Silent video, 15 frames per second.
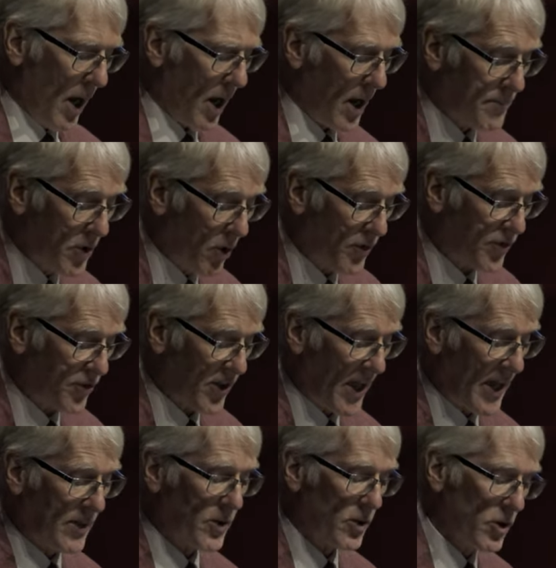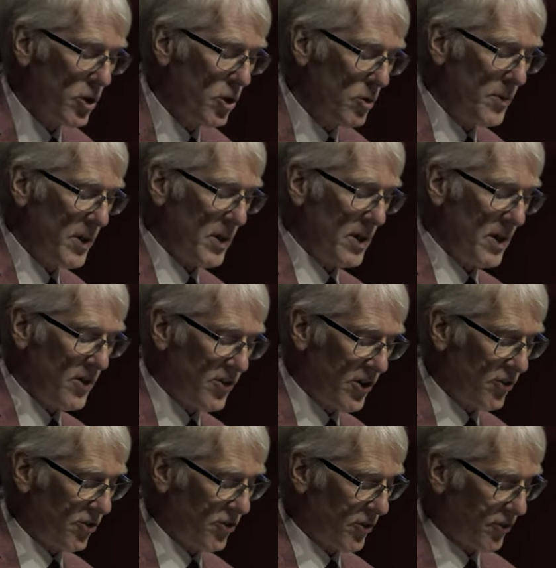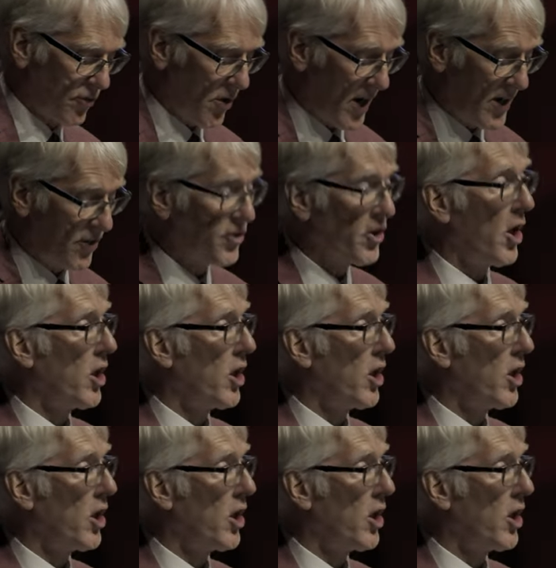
I'm not saying that human and Indigenous rights